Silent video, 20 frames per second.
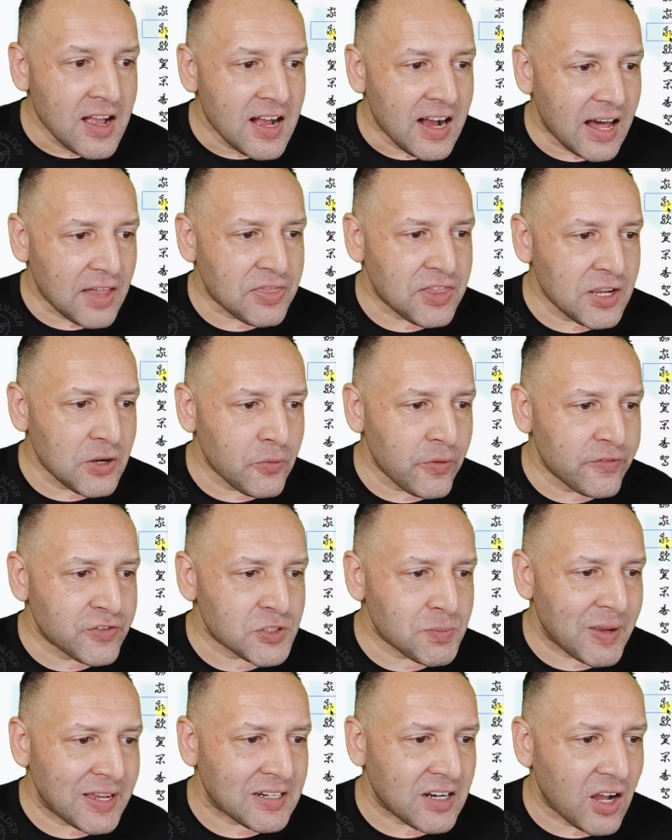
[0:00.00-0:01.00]
I think we've
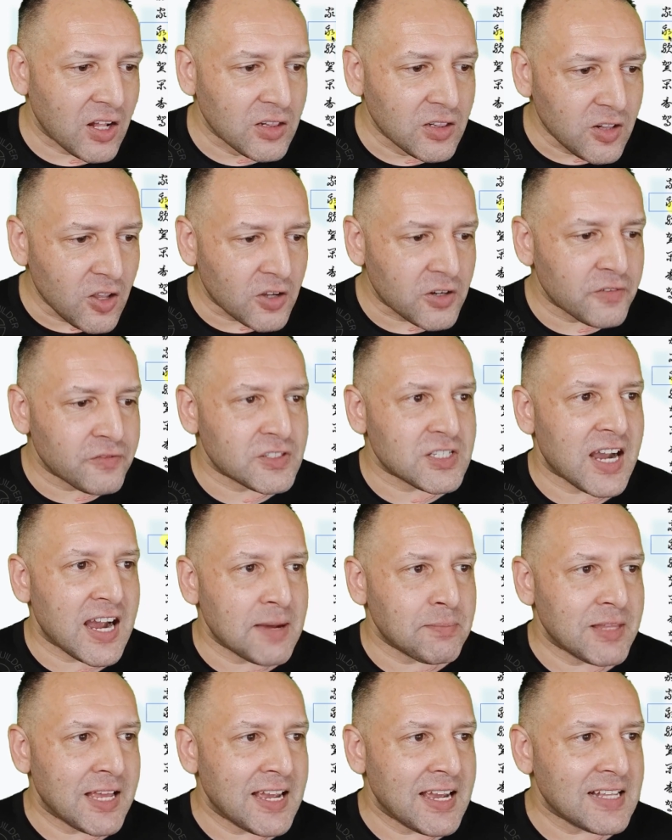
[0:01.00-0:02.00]
spent a lot of
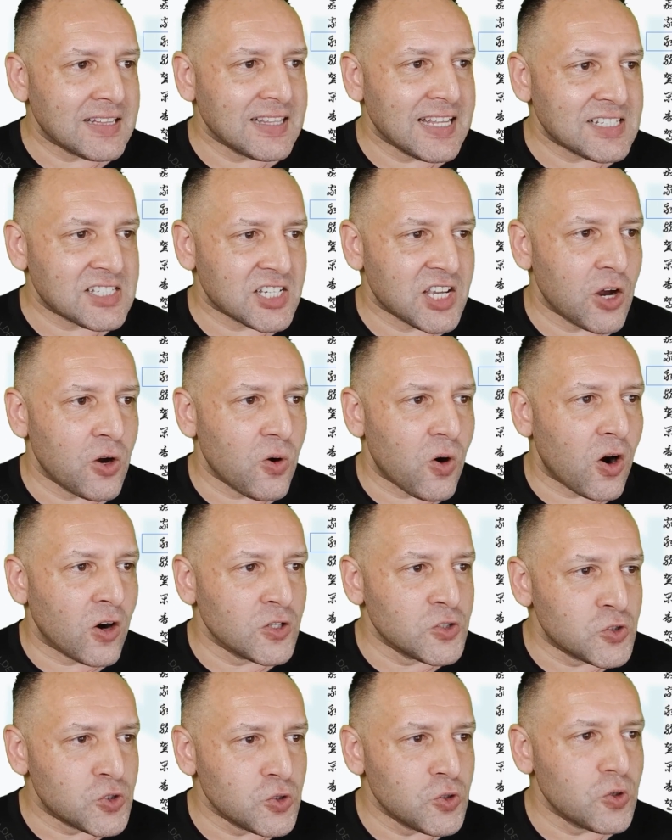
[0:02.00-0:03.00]
time there. Let's go
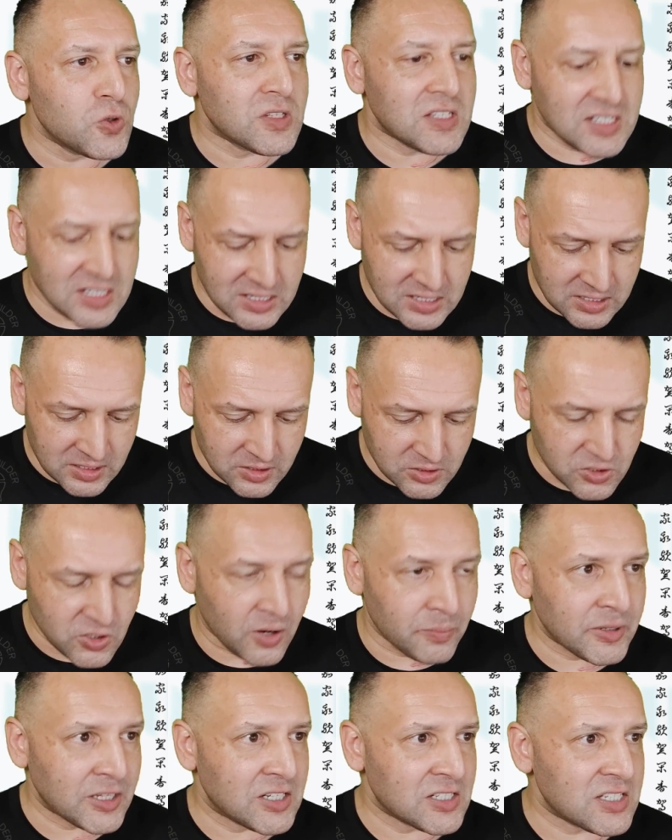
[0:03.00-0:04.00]
on to ki. So
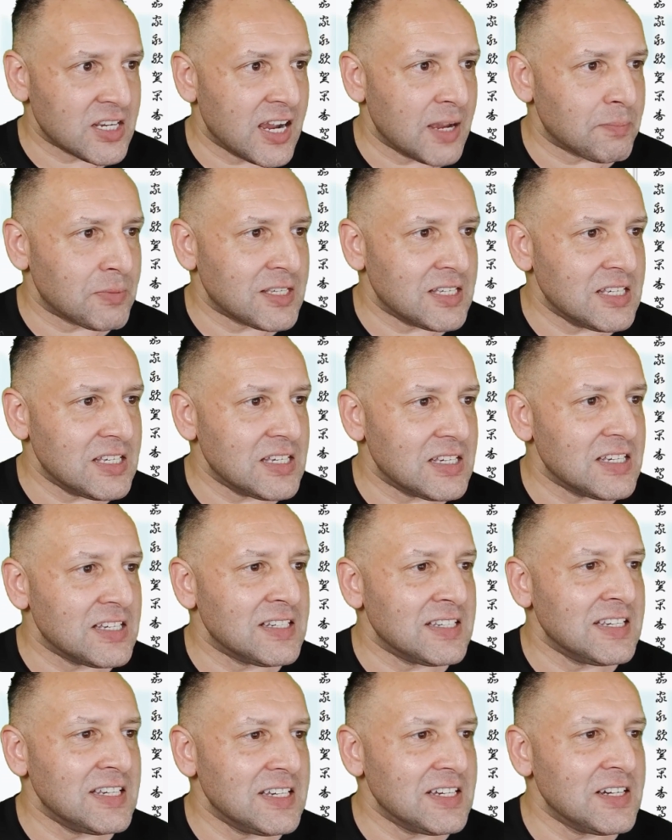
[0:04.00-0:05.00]
I'm going to type ki
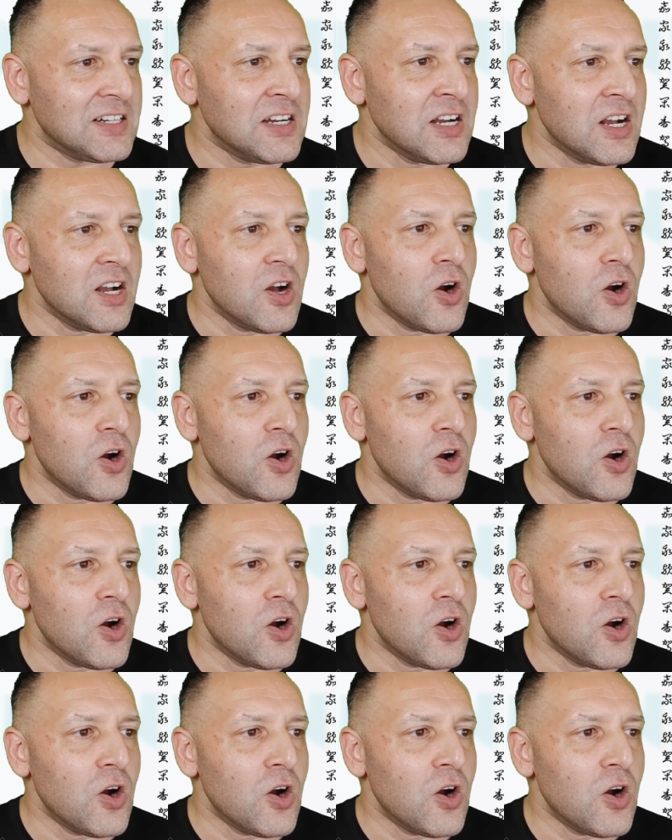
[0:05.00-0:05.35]
in here.